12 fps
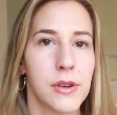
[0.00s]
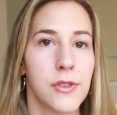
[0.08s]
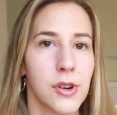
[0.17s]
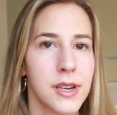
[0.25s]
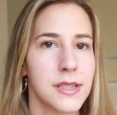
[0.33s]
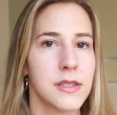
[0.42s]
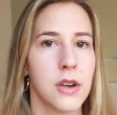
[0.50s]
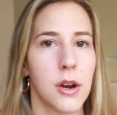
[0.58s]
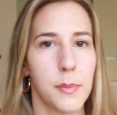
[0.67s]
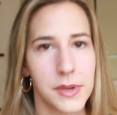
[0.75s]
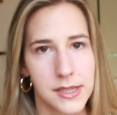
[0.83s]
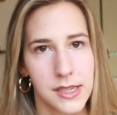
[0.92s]
If you're gonna start
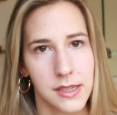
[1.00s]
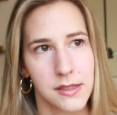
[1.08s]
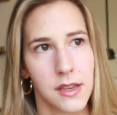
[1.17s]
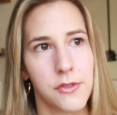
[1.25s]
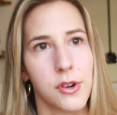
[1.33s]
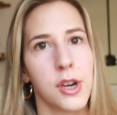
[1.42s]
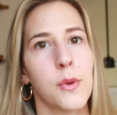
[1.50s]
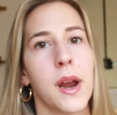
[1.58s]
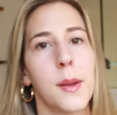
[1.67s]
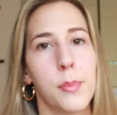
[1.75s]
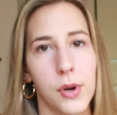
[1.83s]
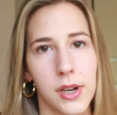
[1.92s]
a business, if you're gonna
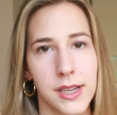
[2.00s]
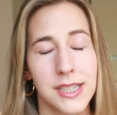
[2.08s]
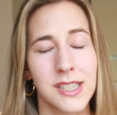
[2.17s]
write a book,